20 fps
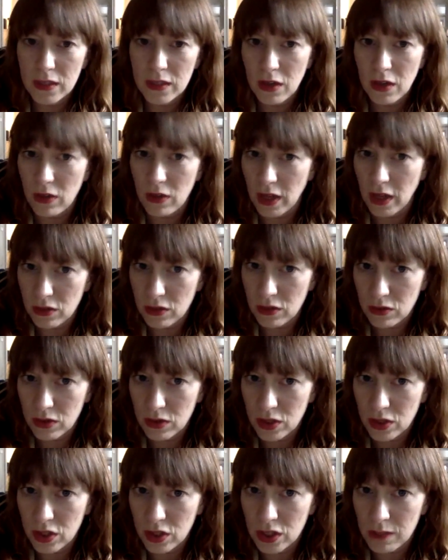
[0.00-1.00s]
they don't like the
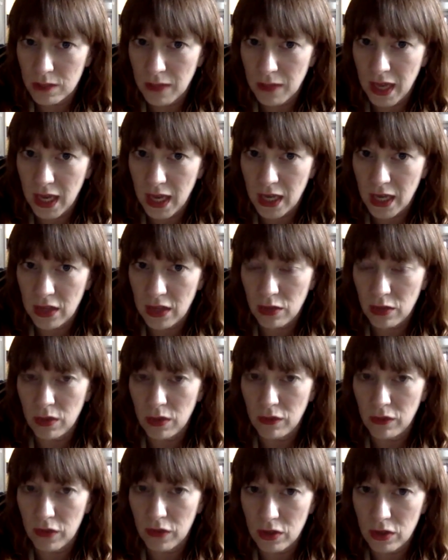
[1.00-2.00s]
choices she's made and they're
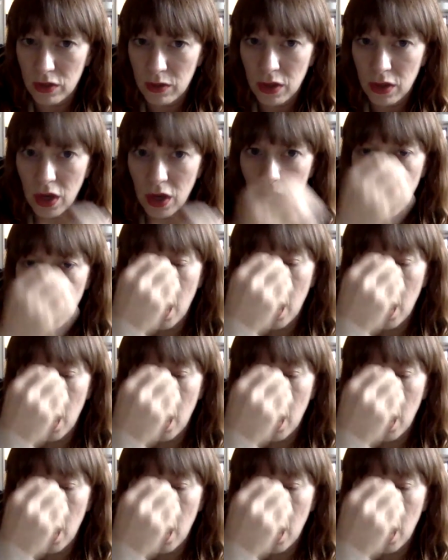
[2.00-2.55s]
really frustrated with her